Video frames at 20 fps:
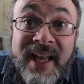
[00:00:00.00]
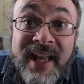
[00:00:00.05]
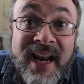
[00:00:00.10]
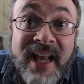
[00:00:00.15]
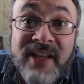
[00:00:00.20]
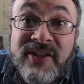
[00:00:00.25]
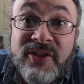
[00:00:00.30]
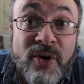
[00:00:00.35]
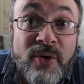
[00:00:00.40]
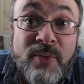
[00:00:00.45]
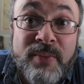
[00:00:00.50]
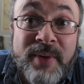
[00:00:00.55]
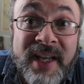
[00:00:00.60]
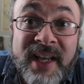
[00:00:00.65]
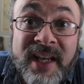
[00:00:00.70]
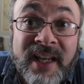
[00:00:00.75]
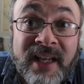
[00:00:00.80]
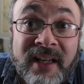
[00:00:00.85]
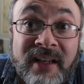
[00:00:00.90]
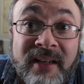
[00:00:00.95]
an SOB.
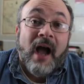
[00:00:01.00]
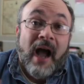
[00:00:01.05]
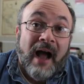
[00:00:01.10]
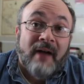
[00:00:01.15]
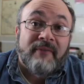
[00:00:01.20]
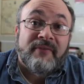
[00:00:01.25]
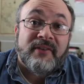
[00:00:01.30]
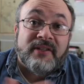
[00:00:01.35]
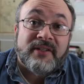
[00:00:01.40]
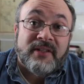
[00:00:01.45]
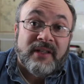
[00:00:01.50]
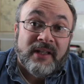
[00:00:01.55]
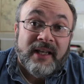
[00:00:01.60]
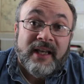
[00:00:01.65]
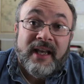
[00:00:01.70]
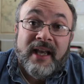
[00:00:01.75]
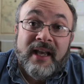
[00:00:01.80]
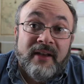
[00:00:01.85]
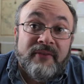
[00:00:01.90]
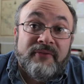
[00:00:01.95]

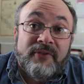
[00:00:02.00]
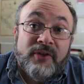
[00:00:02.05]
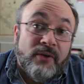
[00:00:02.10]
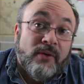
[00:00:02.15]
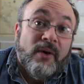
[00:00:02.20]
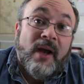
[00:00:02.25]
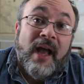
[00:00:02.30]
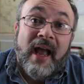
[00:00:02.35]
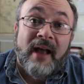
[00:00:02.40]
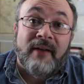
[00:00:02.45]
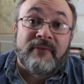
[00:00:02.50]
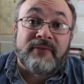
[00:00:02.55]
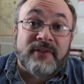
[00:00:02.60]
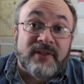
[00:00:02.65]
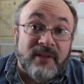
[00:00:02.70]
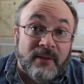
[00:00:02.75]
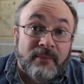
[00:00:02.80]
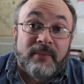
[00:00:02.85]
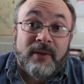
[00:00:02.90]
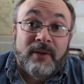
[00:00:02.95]
Obviously, if you have
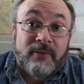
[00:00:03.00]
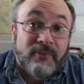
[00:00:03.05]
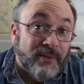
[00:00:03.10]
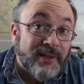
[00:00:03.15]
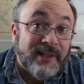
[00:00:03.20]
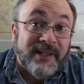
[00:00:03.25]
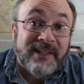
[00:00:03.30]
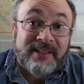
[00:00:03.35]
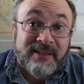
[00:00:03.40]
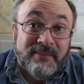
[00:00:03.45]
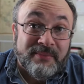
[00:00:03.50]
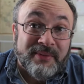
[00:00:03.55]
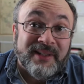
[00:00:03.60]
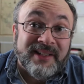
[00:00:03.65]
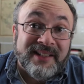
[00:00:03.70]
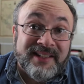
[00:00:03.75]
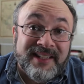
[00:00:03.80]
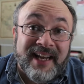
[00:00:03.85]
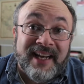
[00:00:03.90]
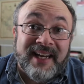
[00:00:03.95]
some really
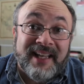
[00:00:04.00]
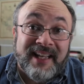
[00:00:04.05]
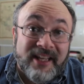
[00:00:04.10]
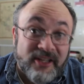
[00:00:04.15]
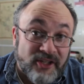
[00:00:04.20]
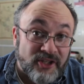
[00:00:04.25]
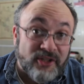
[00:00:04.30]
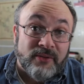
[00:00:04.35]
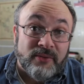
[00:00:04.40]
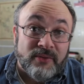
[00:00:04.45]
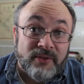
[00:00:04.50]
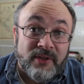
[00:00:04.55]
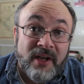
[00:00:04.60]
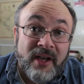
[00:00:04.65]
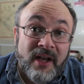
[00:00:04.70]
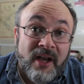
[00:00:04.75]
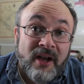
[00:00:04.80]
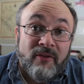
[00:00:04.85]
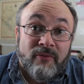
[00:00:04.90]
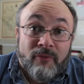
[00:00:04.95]
debilitating issues
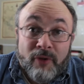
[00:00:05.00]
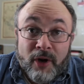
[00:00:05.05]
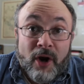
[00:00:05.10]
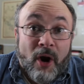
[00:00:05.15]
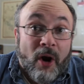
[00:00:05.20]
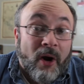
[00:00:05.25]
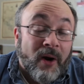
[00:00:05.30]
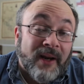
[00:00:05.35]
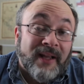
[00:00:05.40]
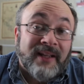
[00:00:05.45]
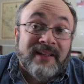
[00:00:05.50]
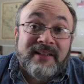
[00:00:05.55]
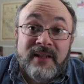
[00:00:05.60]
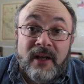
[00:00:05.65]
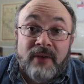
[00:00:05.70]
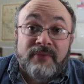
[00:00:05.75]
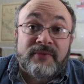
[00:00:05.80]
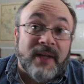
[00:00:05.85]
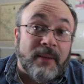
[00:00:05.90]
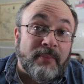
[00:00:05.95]
regarding
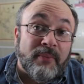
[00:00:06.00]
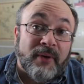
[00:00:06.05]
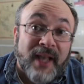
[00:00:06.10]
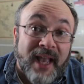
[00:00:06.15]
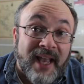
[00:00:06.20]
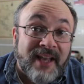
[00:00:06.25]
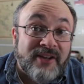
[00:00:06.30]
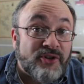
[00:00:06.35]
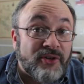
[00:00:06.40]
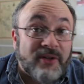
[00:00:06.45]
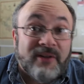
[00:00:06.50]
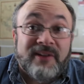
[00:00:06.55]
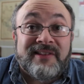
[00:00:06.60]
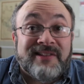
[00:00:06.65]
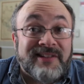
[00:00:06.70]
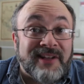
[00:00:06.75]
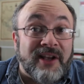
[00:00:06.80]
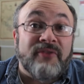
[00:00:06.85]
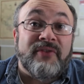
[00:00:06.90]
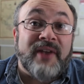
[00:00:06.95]
self deprecation
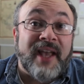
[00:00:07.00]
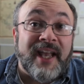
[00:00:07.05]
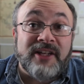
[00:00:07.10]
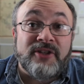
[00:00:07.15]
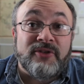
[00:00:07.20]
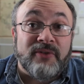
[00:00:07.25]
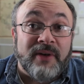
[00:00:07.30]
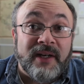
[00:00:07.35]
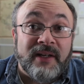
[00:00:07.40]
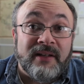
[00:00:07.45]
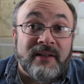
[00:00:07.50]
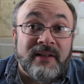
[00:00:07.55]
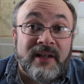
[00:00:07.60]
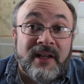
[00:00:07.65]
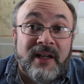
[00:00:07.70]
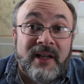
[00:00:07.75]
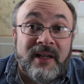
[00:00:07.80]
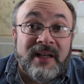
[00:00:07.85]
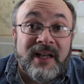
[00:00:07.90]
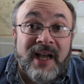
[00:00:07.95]
and self hatred,
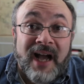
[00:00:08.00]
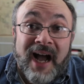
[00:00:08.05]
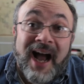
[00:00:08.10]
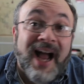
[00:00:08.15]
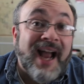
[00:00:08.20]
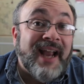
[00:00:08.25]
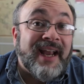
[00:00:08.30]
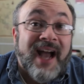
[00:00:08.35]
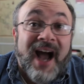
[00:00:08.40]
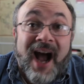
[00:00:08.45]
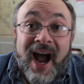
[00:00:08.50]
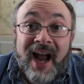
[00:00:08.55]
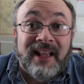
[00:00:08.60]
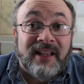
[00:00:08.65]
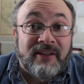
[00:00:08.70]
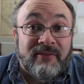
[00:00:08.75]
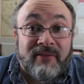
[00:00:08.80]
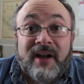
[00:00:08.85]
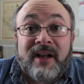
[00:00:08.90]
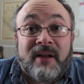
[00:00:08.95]
I
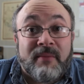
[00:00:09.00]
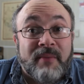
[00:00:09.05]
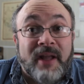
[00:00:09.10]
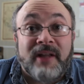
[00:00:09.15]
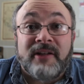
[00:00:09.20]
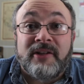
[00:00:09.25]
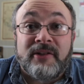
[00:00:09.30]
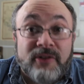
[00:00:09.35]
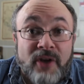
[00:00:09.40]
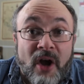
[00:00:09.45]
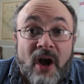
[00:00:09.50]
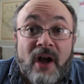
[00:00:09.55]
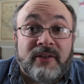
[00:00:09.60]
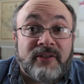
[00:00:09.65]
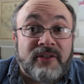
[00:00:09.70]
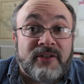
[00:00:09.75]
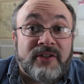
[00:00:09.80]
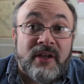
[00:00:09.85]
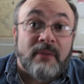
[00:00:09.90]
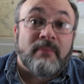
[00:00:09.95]
highly recommend you talk
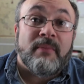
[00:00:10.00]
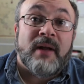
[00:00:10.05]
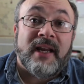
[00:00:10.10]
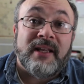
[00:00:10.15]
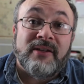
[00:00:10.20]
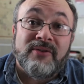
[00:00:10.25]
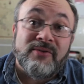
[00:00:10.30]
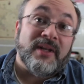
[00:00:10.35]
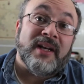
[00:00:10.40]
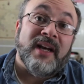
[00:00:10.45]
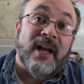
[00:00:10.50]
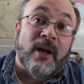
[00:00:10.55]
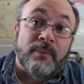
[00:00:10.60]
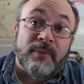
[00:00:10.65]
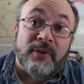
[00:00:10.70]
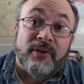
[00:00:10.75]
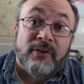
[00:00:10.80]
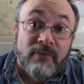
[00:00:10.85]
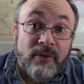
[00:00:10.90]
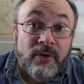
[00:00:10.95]
to somebody who can
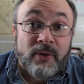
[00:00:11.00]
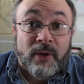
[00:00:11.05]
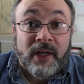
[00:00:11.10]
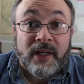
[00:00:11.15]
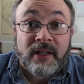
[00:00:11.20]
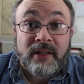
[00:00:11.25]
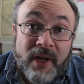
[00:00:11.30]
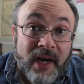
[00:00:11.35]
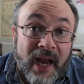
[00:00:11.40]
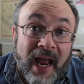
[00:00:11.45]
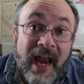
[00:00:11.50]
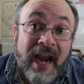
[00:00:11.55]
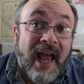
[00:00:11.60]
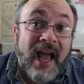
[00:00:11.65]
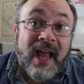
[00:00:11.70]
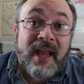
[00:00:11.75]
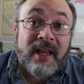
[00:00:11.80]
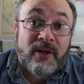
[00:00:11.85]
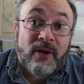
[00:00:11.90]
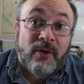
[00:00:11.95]
help you through it. And
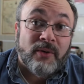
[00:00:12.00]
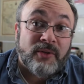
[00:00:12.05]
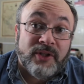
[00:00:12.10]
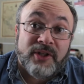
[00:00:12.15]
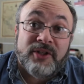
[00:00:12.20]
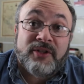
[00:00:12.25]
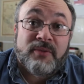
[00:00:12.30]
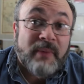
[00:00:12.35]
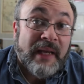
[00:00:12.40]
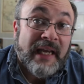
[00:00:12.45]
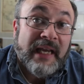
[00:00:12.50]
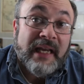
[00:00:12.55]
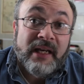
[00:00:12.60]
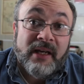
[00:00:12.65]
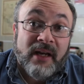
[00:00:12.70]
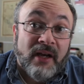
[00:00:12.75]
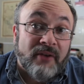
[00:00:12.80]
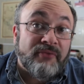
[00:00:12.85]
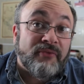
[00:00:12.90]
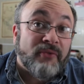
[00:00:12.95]
I don't just mean
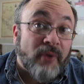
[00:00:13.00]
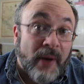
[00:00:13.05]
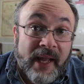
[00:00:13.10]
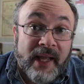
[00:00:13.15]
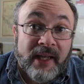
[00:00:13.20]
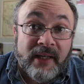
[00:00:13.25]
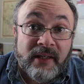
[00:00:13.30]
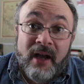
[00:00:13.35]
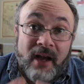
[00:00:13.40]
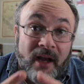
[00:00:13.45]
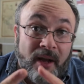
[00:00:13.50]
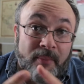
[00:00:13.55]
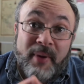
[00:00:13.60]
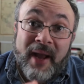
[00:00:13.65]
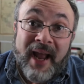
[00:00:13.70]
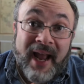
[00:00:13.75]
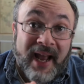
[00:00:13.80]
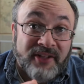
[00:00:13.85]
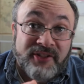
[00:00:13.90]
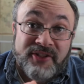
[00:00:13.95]
a friend, a
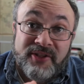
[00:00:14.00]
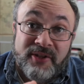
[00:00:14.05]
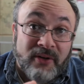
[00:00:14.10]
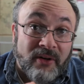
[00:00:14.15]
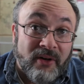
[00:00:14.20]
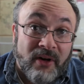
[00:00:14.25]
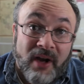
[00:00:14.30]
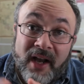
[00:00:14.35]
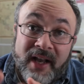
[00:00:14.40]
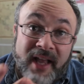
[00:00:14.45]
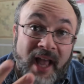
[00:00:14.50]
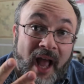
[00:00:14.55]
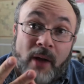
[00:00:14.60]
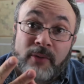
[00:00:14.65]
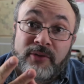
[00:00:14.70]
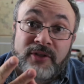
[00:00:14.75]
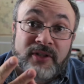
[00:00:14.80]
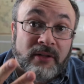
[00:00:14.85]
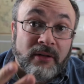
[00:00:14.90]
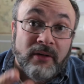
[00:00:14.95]
pastor, a
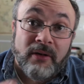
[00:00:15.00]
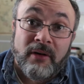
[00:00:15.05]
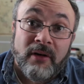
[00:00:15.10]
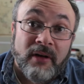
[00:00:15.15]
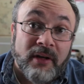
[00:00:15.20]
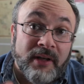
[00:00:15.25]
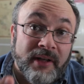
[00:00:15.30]
counselor,